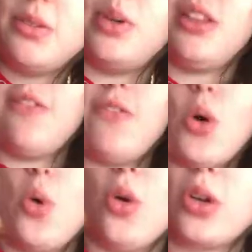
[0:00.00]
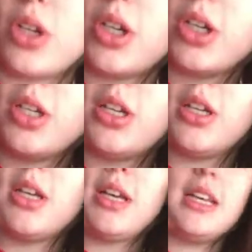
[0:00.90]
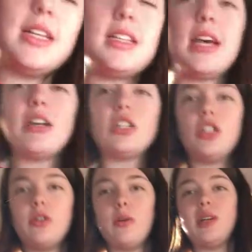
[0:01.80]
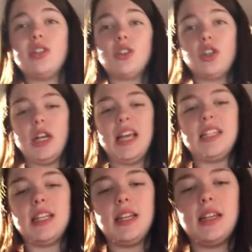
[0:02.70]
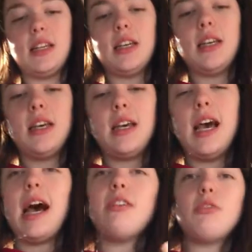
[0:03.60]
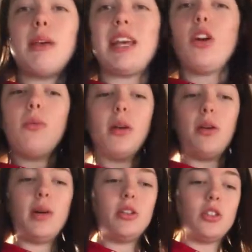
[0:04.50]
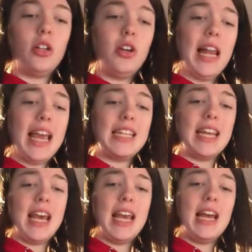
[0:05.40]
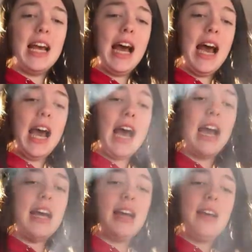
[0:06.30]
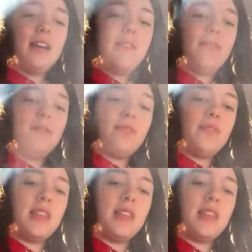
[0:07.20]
with the fork. This is how to do it when you're too lazy. How to make an omelette when you're too lazy! Ah!